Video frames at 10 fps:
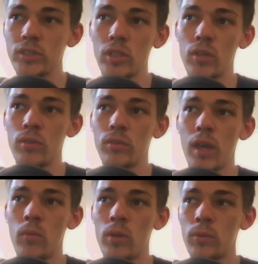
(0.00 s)
so
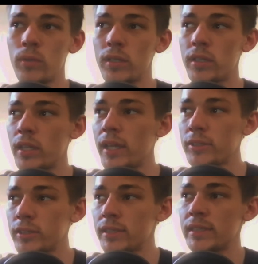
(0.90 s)
I work with
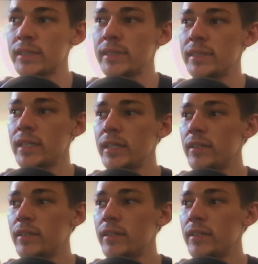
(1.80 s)
electricity,